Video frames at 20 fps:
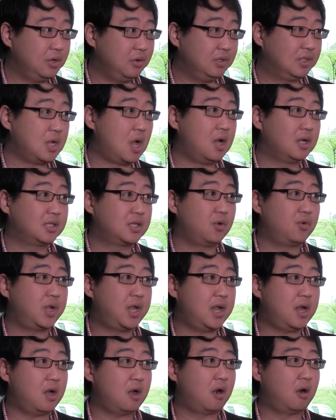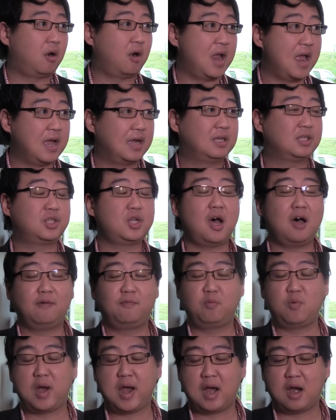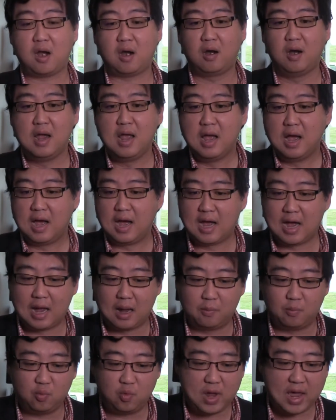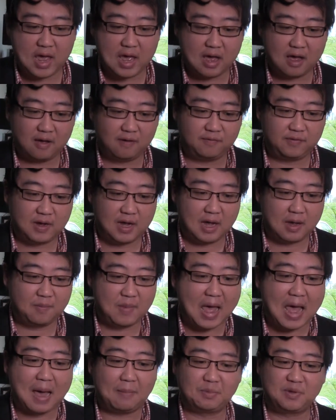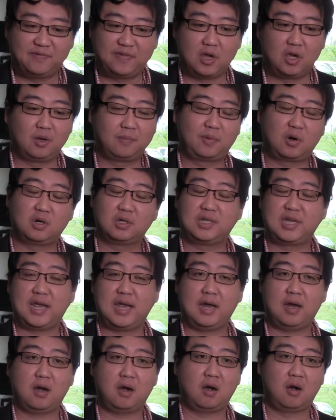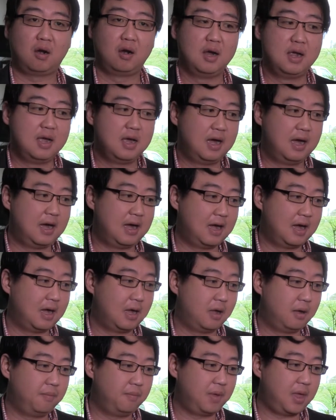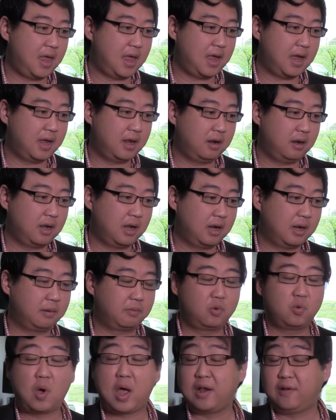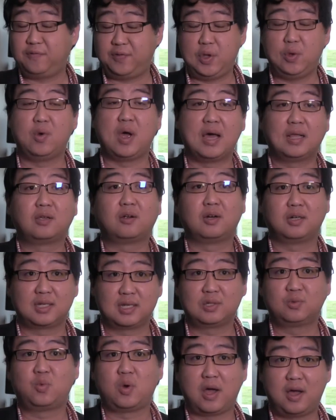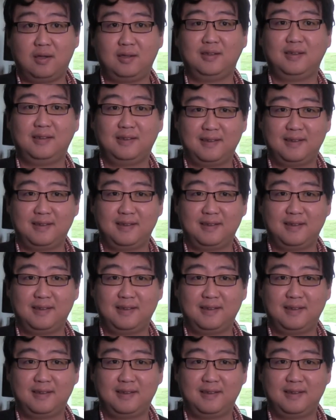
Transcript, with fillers: who's also here, Heg Software, um, we have um, app developers here, um, and, and quite a few others as well.